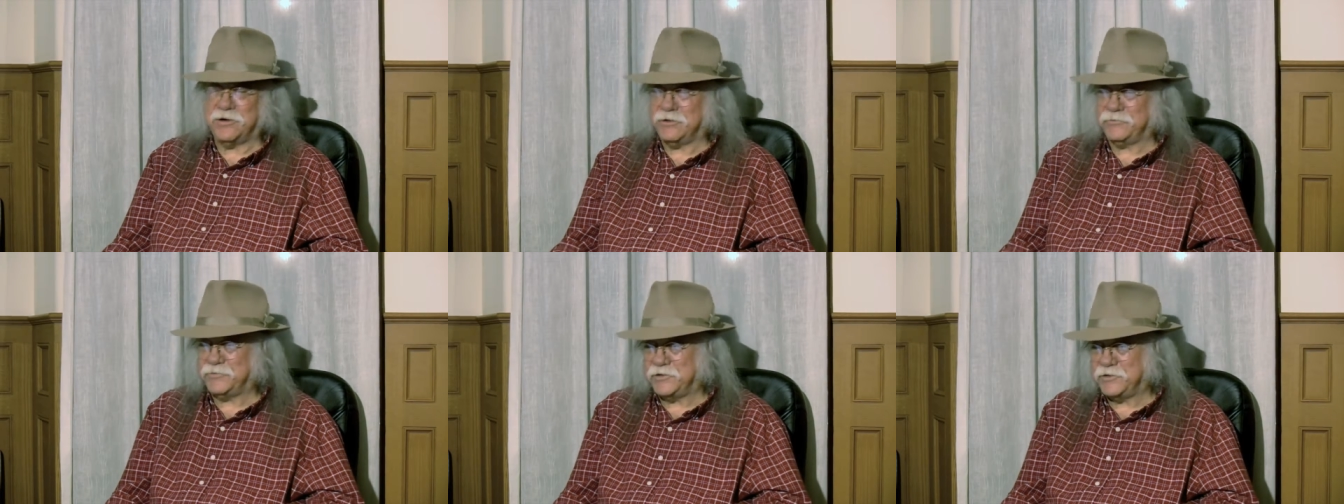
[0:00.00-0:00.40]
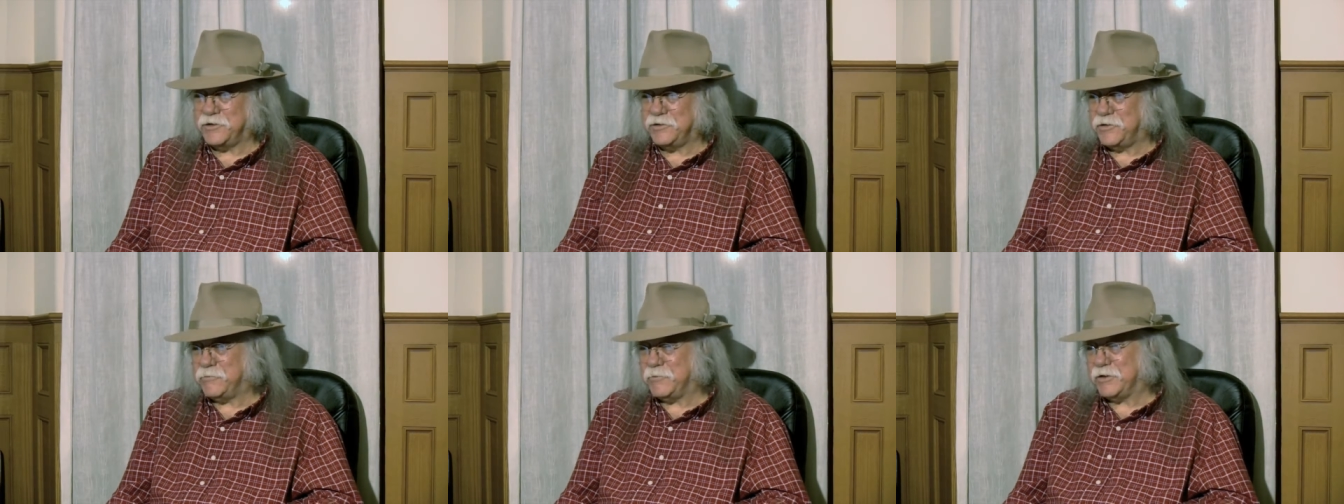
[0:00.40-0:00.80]
I'll have to
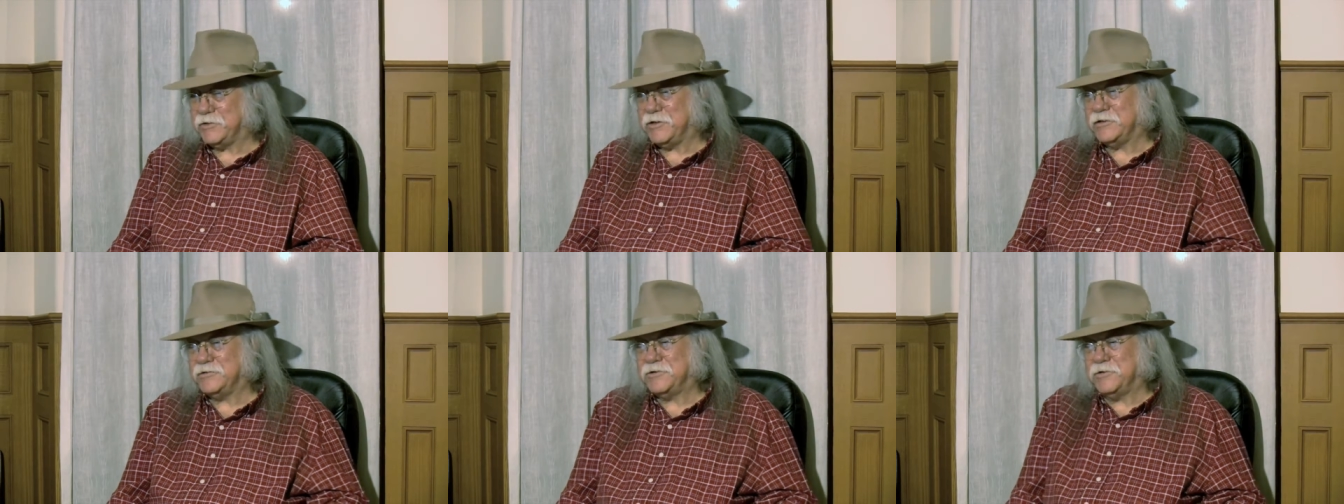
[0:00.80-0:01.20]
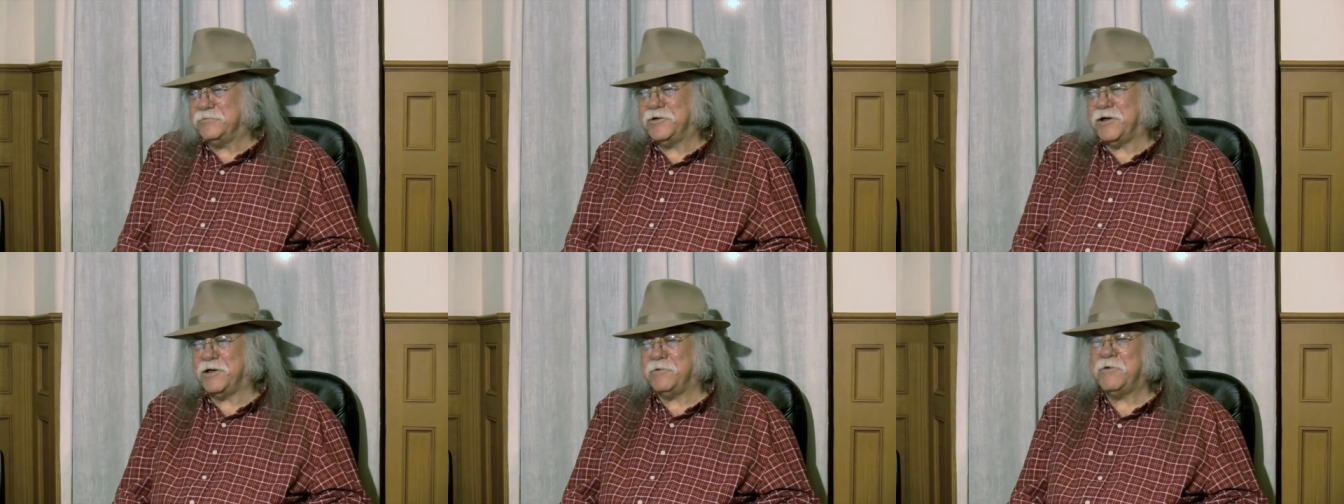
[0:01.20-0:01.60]
tell you about that
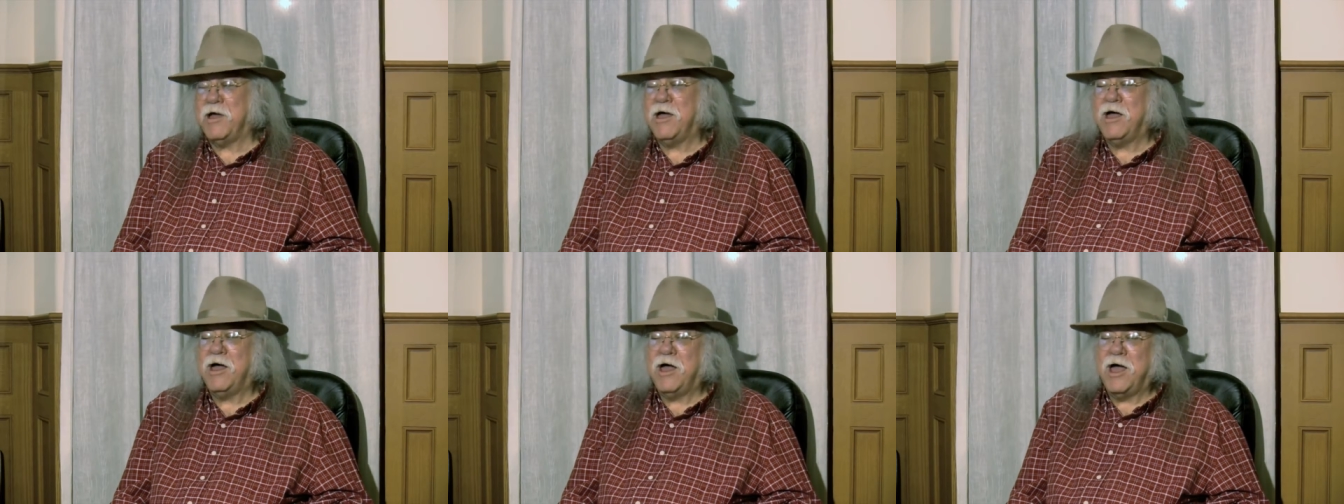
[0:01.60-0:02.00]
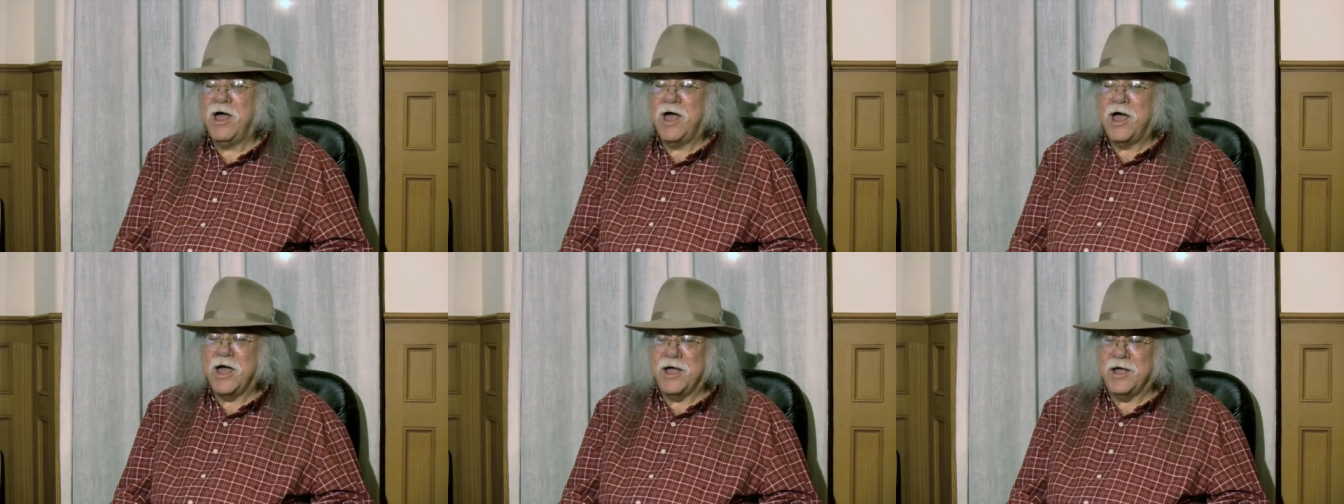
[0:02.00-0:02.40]
sometime.
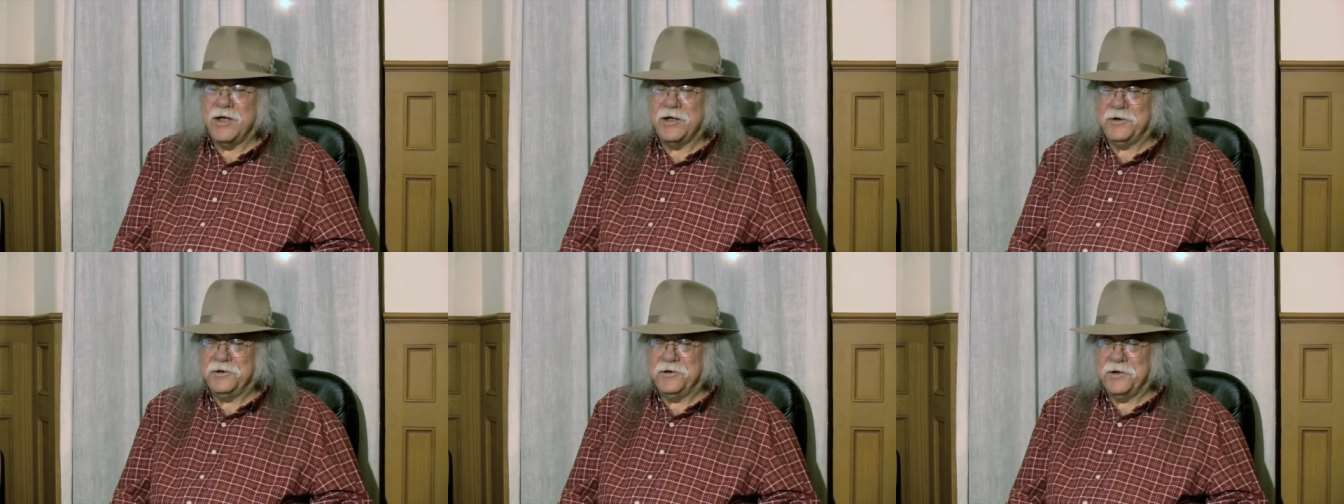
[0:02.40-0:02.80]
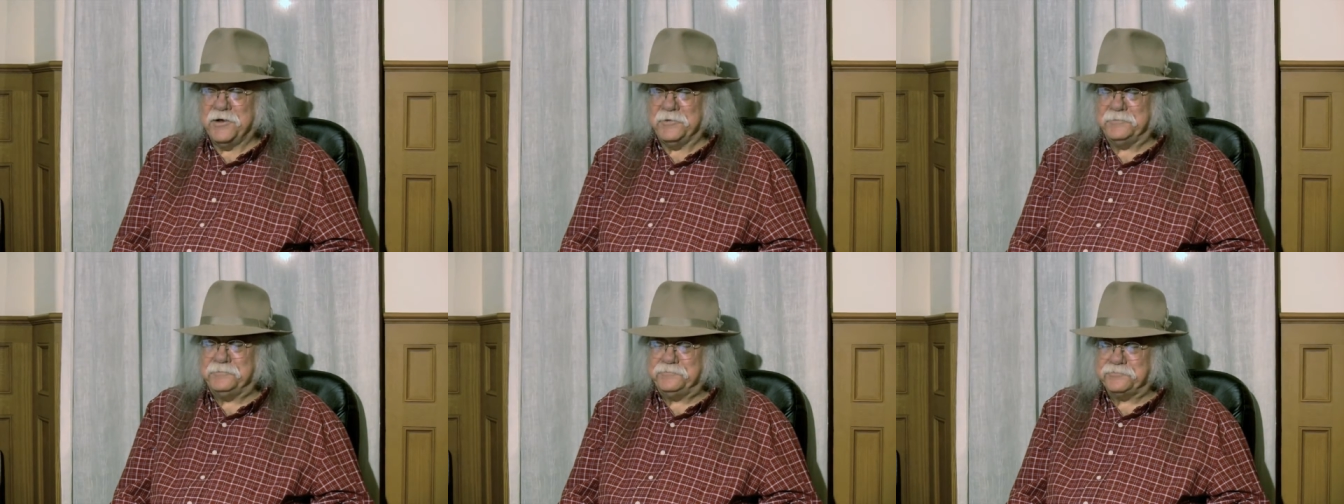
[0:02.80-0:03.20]
And
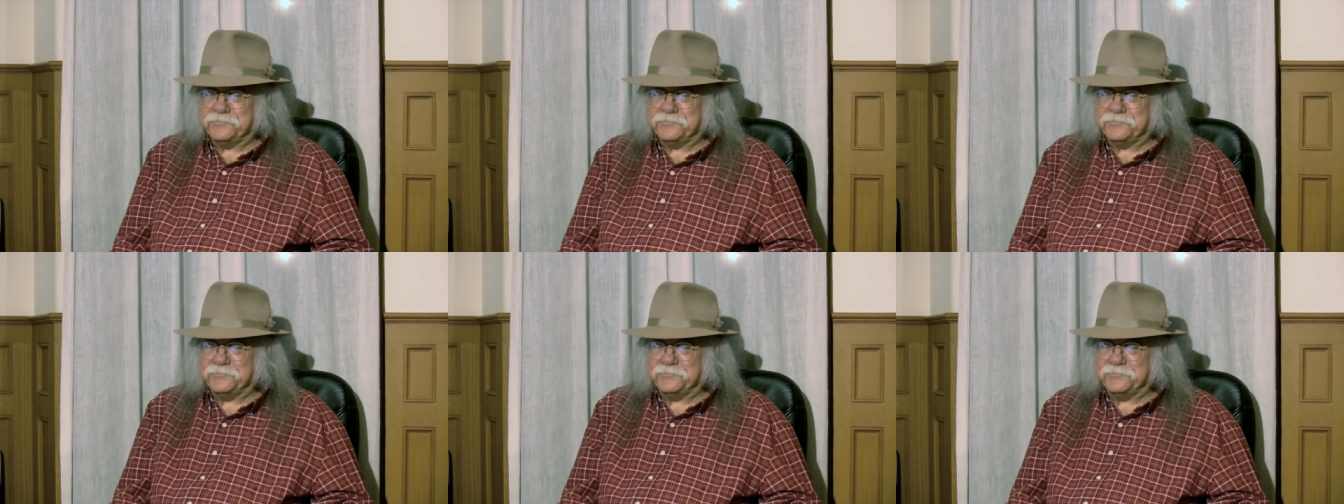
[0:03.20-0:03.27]
uh,